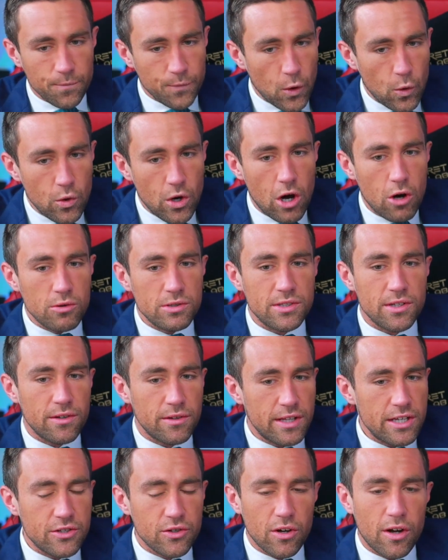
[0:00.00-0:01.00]
Who knows?
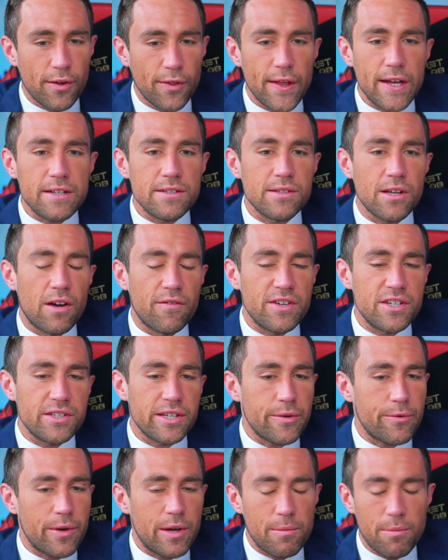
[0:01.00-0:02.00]
These are all things,
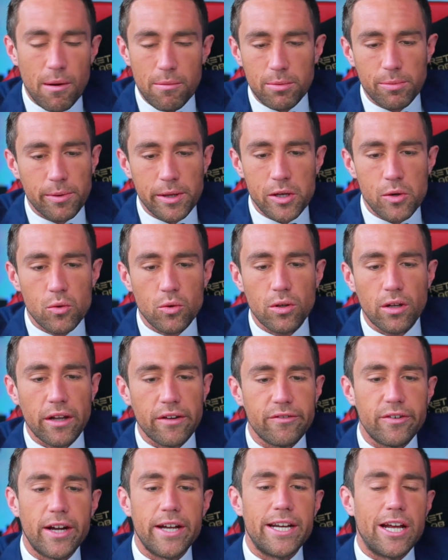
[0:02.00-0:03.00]
obviously, we could probably Google
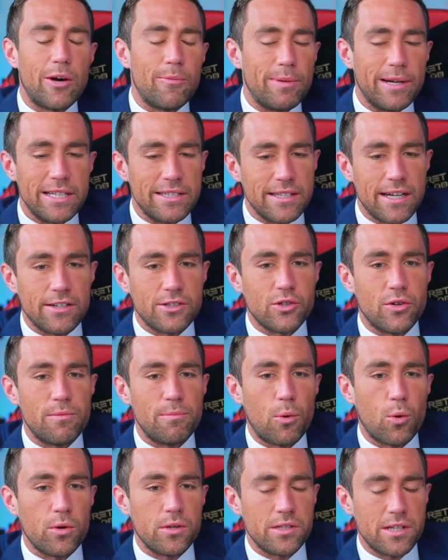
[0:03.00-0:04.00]
and find out, but it's not so
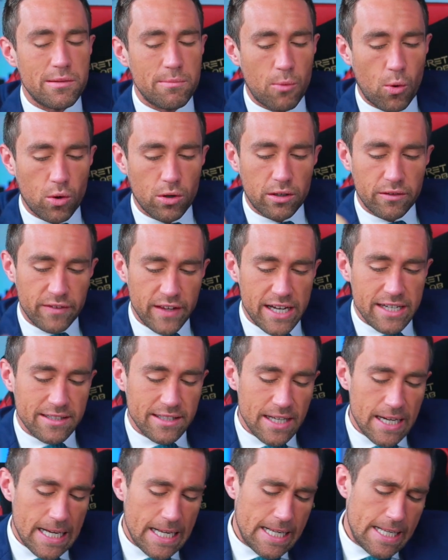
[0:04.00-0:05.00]
important to the moral of this.